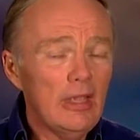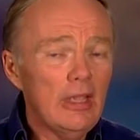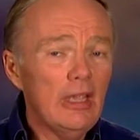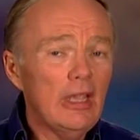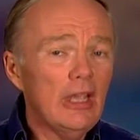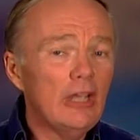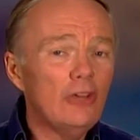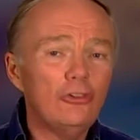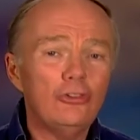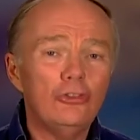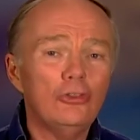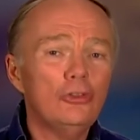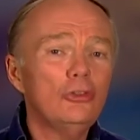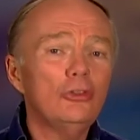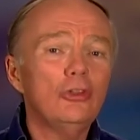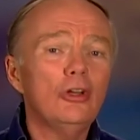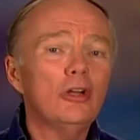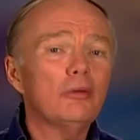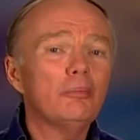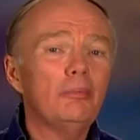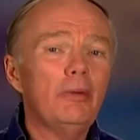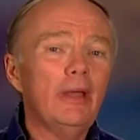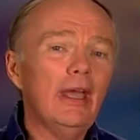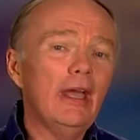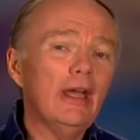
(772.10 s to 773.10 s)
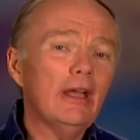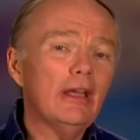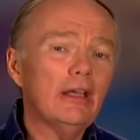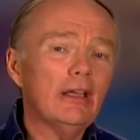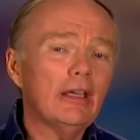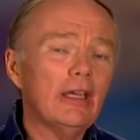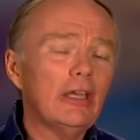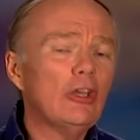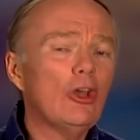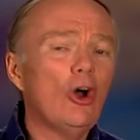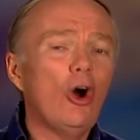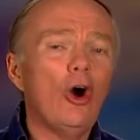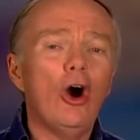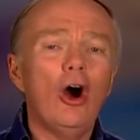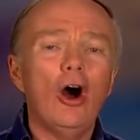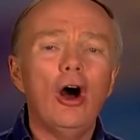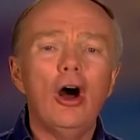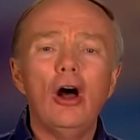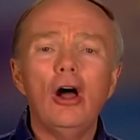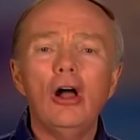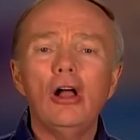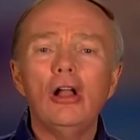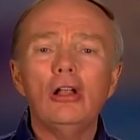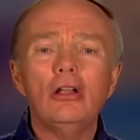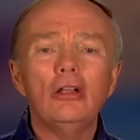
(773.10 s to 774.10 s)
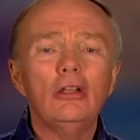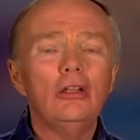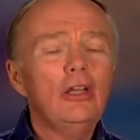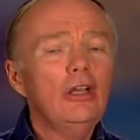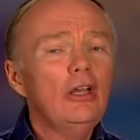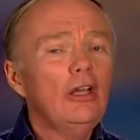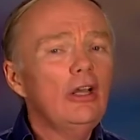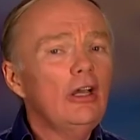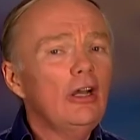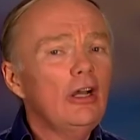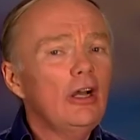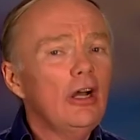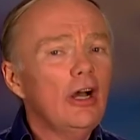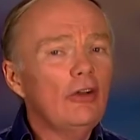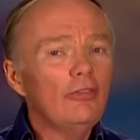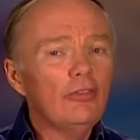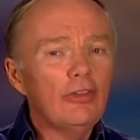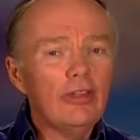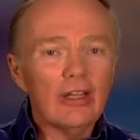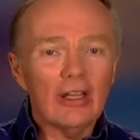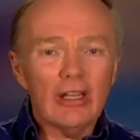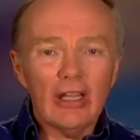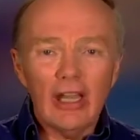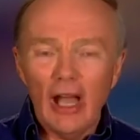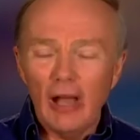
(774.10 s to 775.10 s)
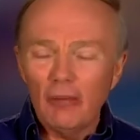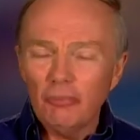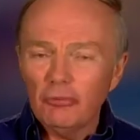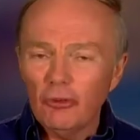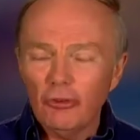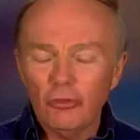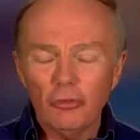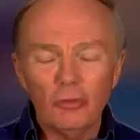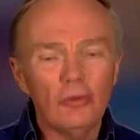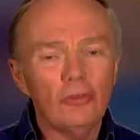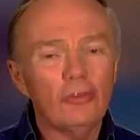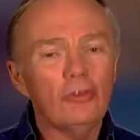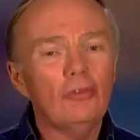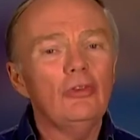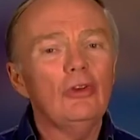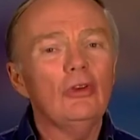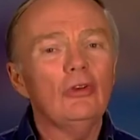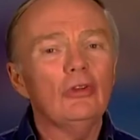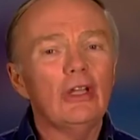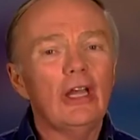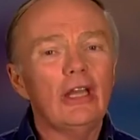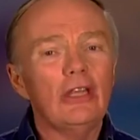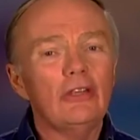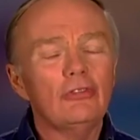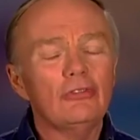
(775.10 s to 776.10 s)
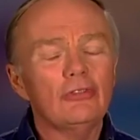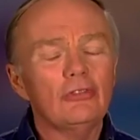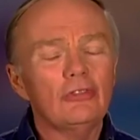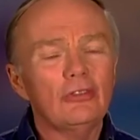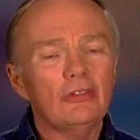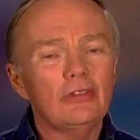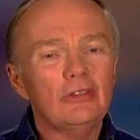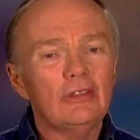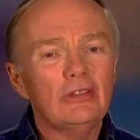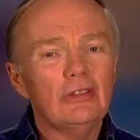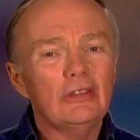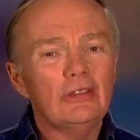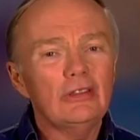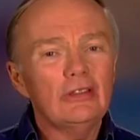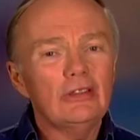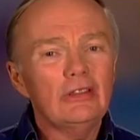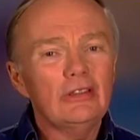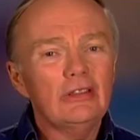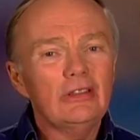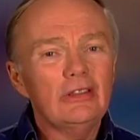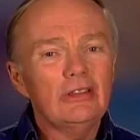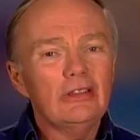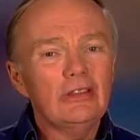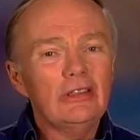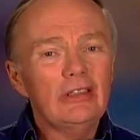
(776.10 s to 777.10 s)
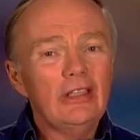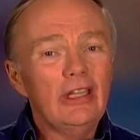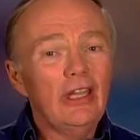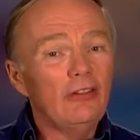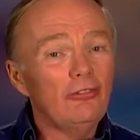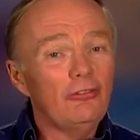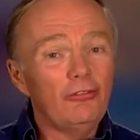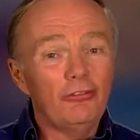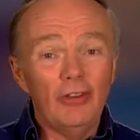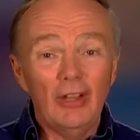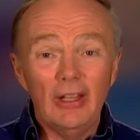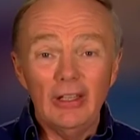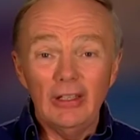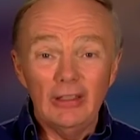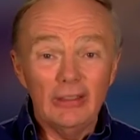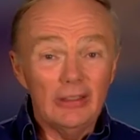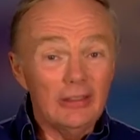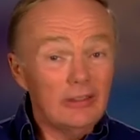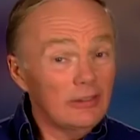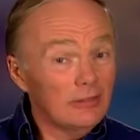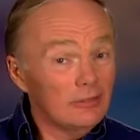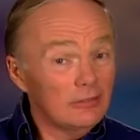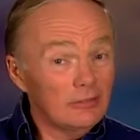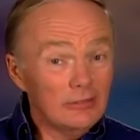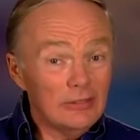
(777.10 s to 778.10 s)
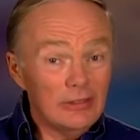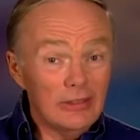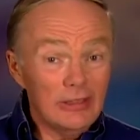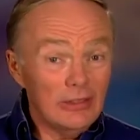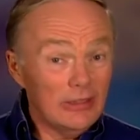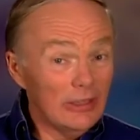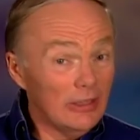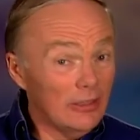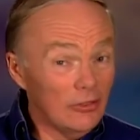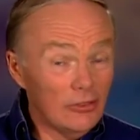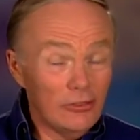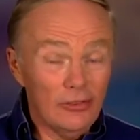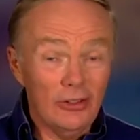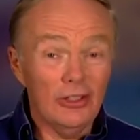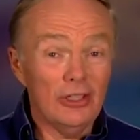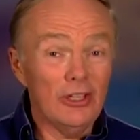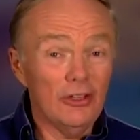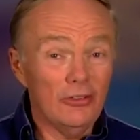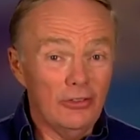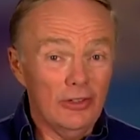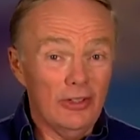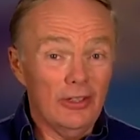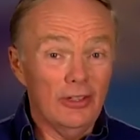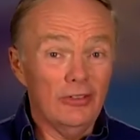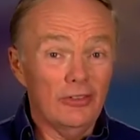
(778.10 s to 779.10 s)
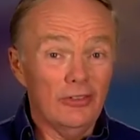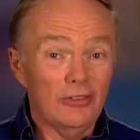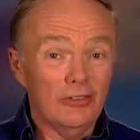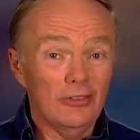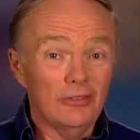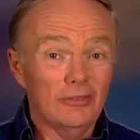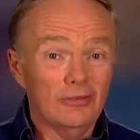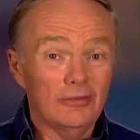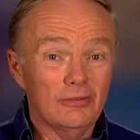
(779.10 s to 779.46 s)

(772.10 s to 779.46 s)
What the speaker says: as you look back and all of the accomplishments of your life have faded into insignificance,